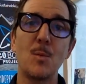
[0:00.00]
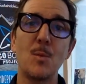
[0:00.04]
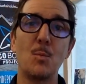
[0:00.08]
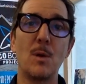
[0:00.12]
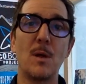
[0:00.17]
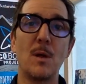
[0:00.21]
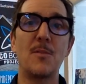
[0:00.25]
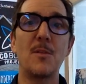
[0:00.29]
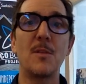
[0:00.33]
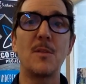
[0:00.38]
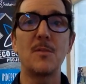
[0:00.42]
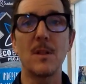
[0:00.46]

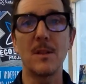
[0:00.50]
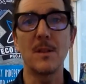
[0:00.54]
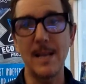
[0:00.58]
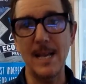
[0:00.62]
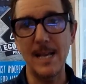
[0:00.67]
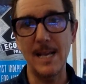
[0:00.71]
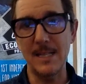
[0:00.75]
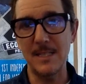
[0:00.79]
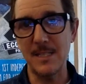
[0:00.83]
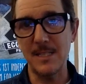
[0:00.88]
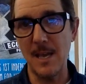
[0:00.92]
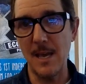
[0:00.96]
with the
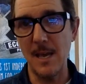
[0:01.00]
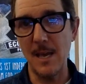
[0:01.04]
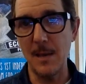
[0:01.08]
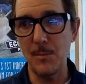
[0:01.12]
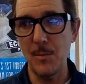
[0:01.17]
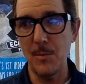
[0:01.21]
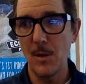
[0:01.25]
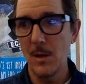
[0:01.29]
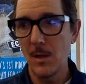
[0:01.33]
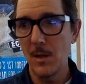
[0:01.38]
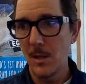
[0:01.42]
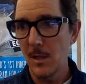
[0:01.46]

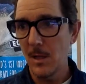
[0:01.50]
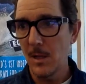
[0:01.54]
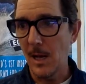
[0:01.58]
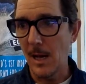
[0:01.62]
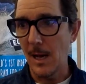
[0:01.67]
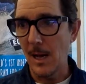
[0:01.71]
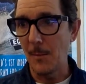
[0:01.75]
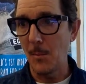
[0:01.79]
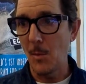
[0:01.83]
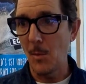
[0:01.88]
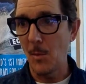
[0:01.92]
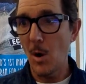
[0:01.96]
landscape,
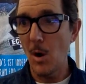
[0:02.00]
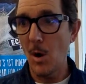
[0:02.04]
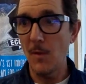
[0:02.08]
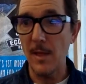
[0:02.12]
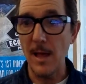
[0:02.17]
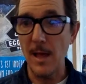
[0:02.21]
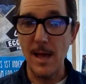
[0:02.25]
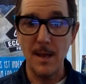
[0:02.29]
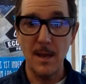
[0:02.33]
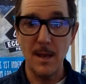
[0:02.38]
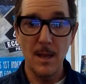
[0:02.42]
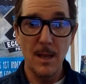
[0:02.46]
all
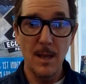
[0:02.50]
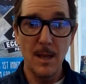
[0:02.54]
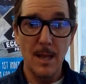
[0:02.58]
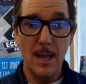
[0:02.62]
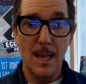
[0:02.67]
that.